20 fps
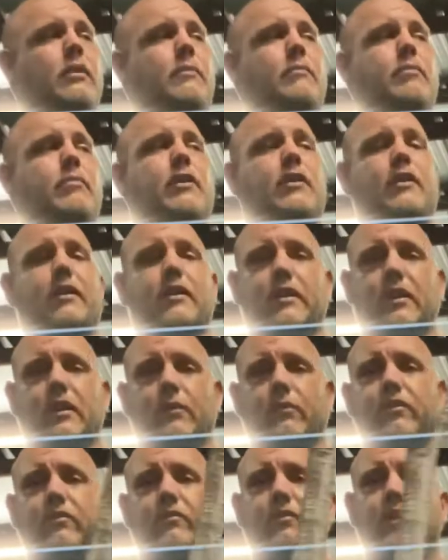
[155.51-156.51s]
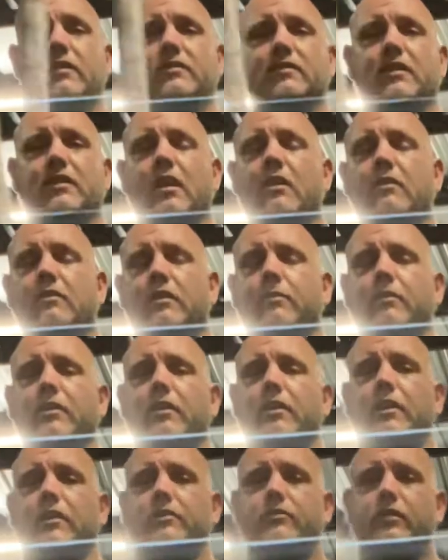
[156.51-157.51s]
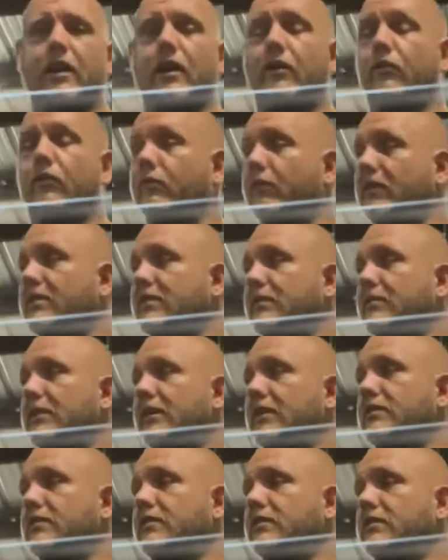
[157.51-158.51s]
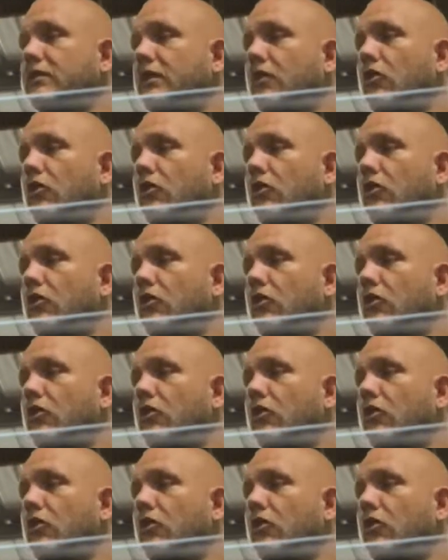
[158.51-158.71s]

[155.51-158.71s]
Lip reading: But can't wait to try this out. I'm gonna try it out with my teammates,